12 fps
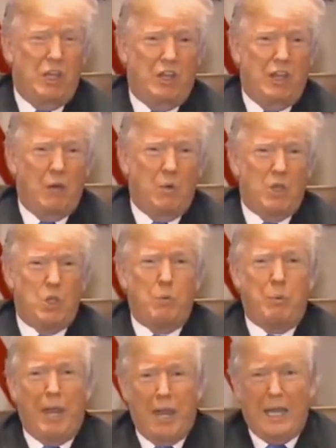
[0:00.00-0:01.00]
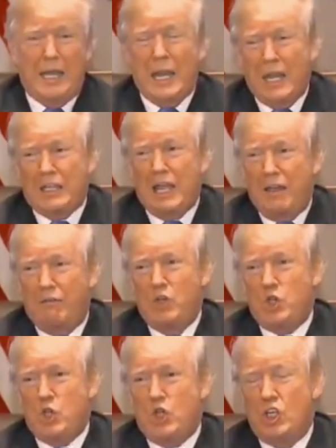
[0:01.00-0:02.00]
think of that one. You pay not to have
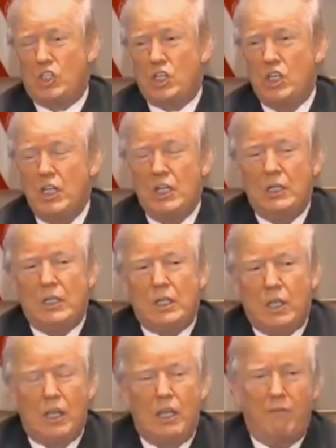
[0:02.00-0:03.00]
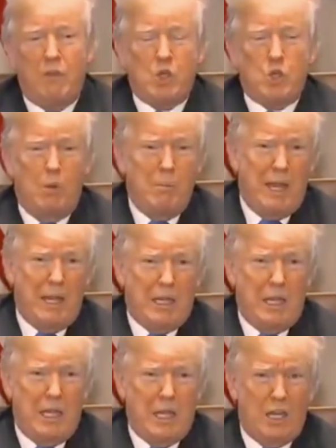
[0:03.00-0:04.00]
insurance. The individual
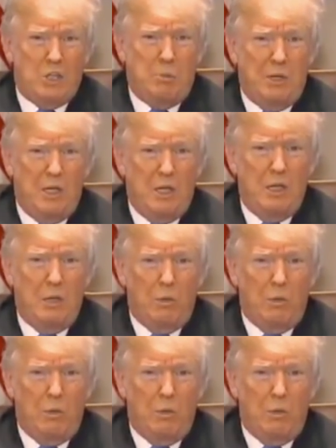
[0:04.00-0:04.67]
mandate has been